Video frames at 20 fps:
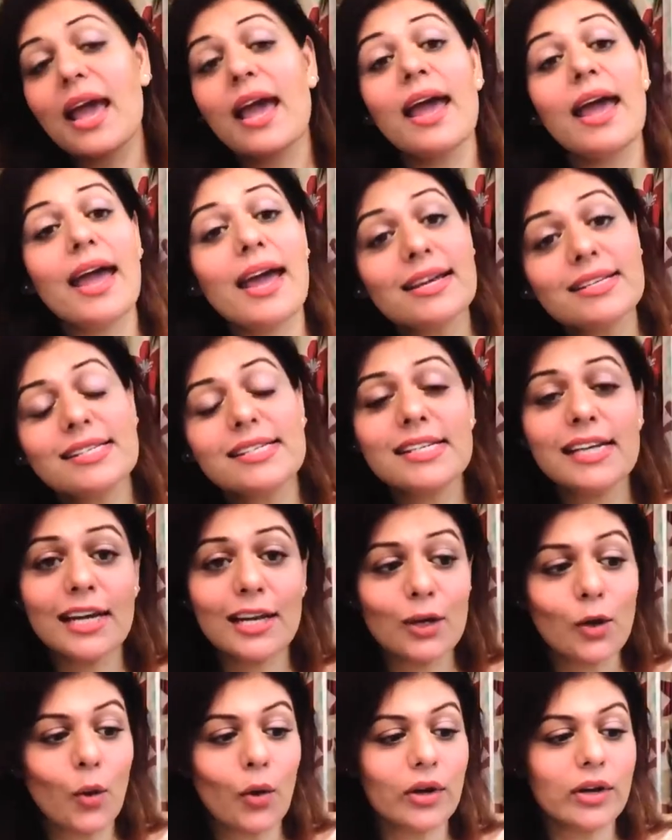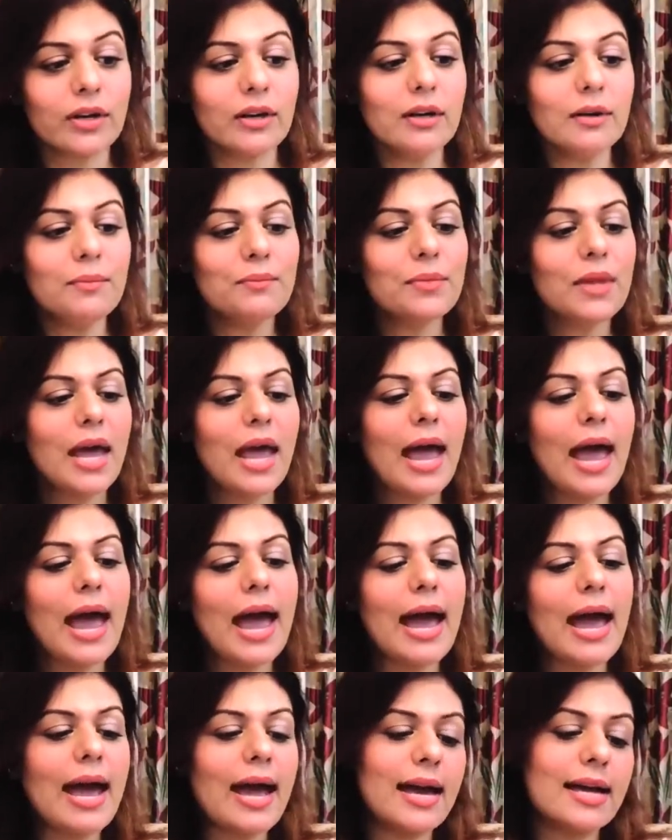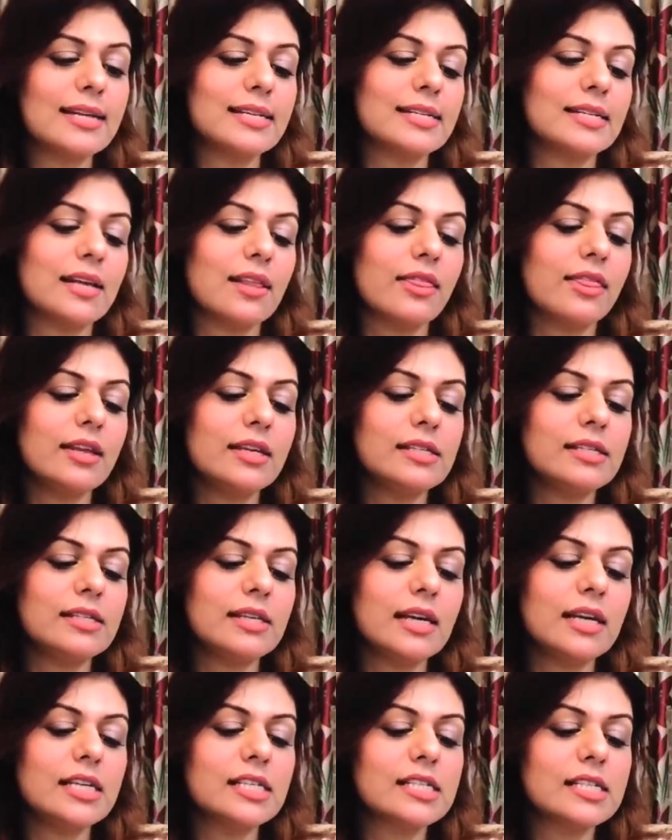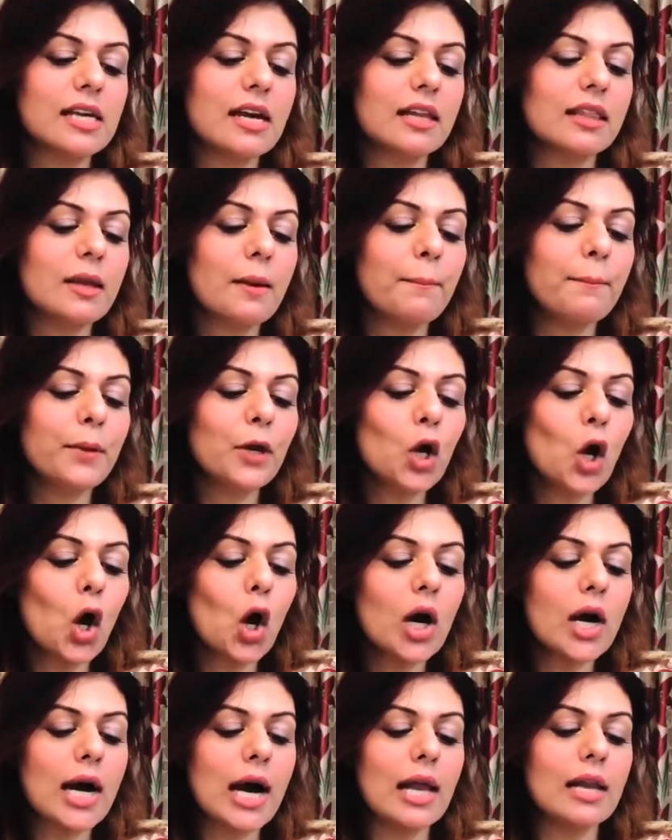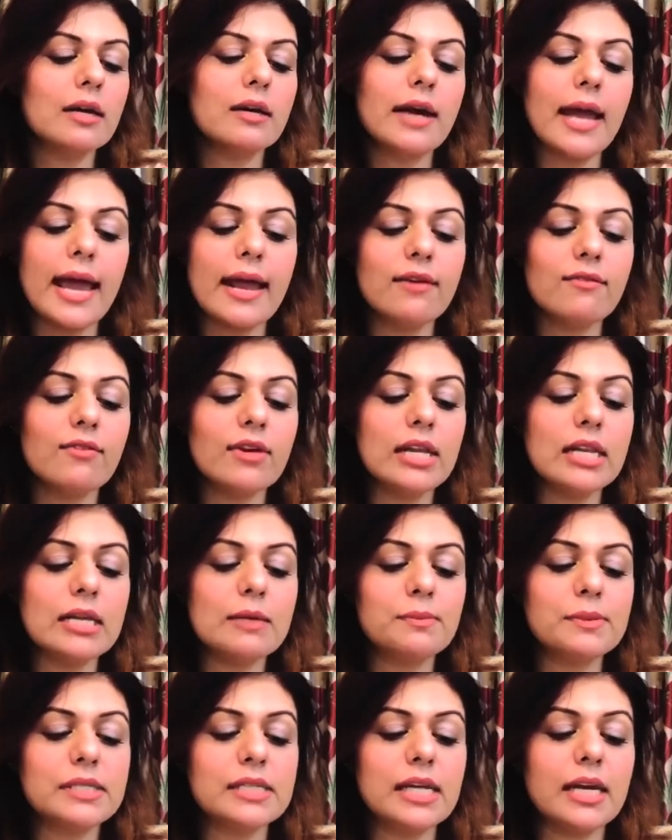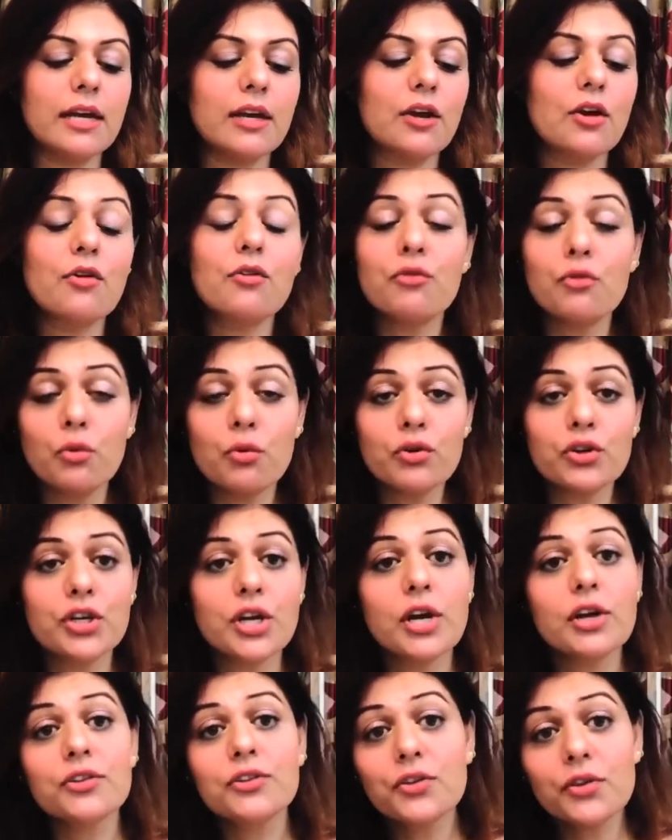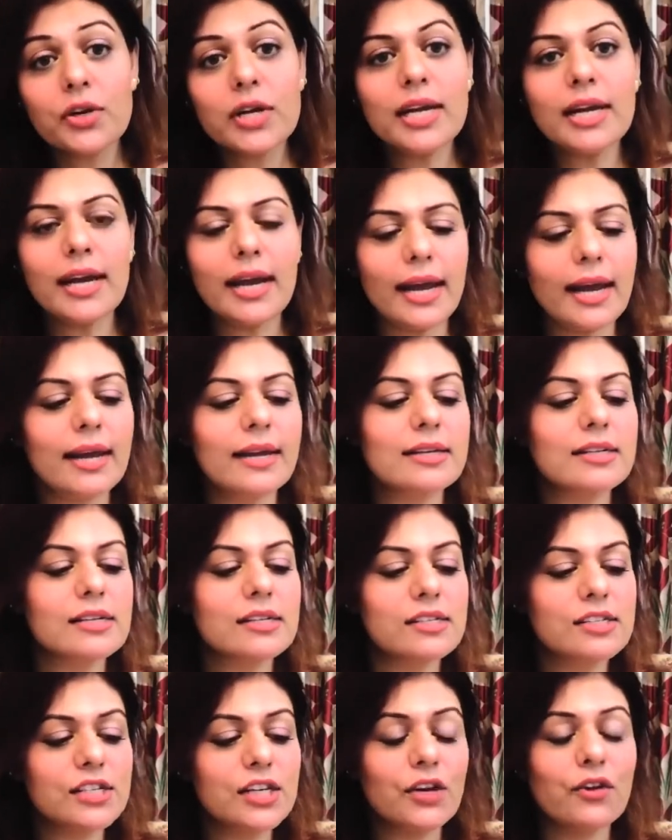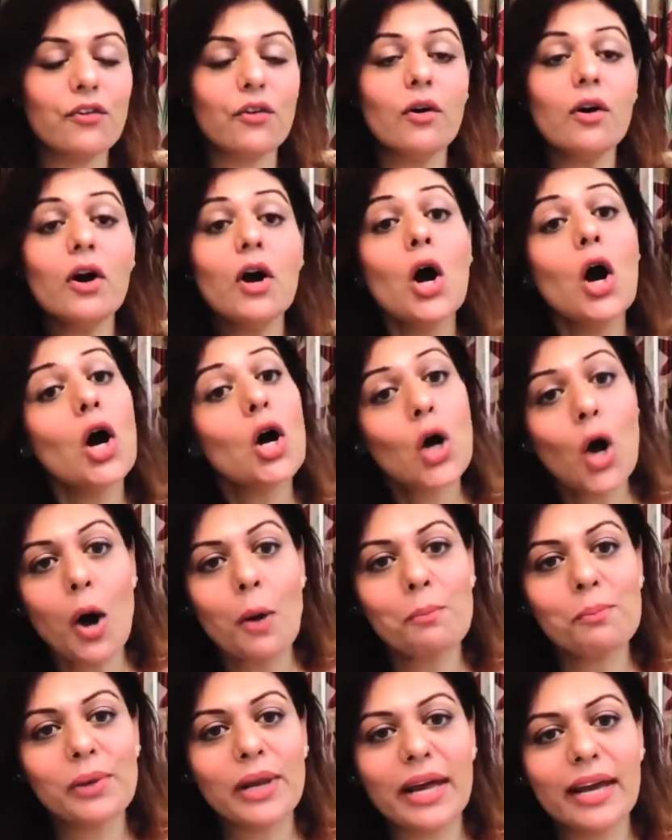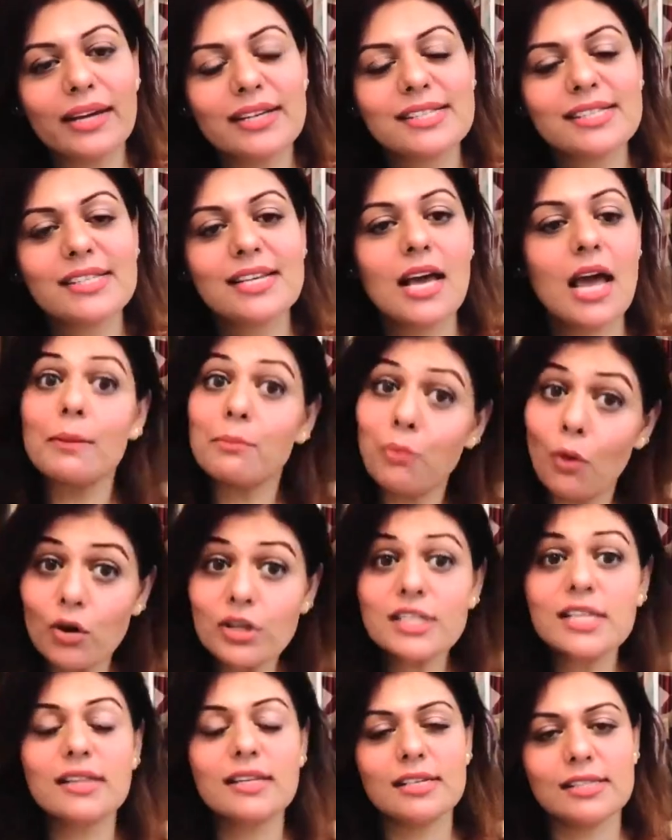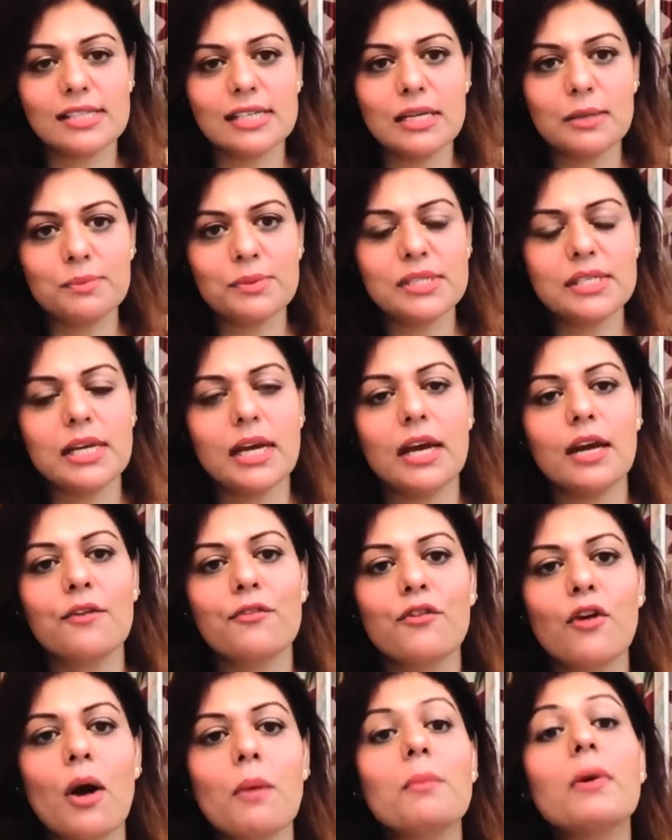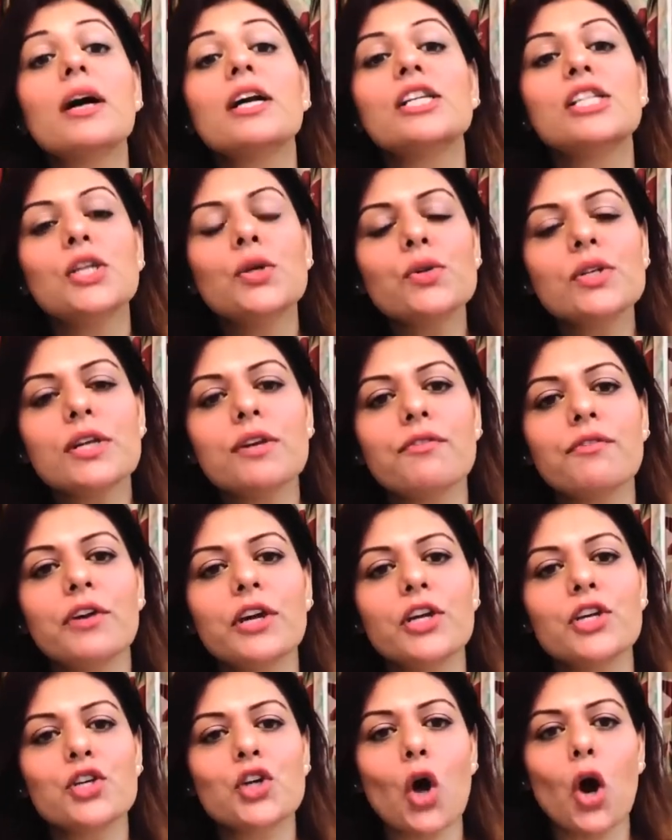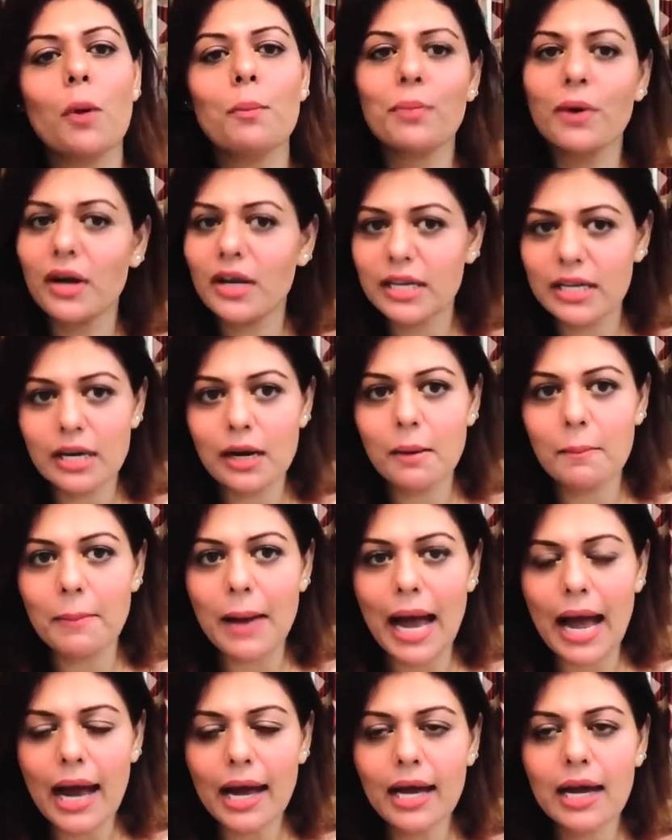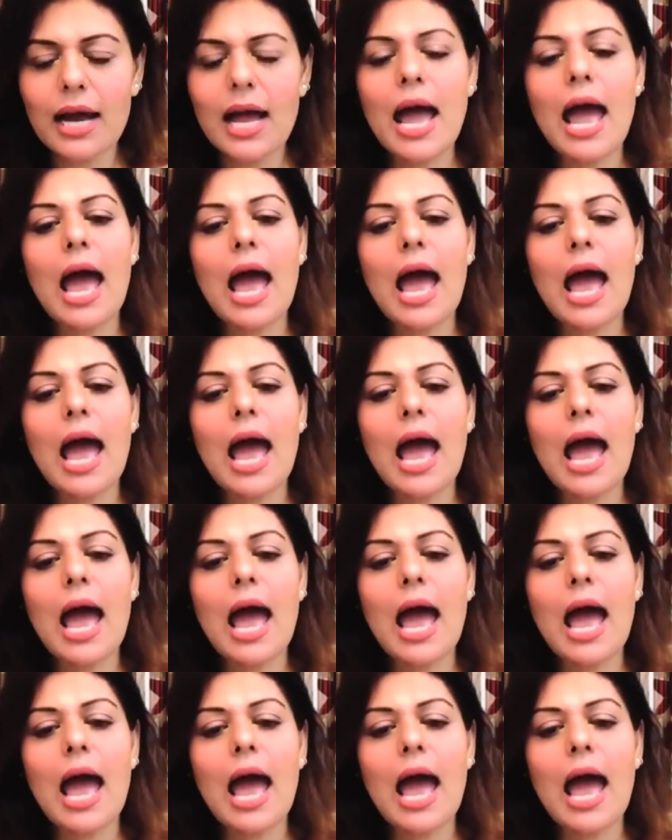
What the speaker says: Estee Lauder. And this is the Pure Color Envy Lipstick Rouge 380 Complex. Bought this lipstick from a duty-free shop a year back.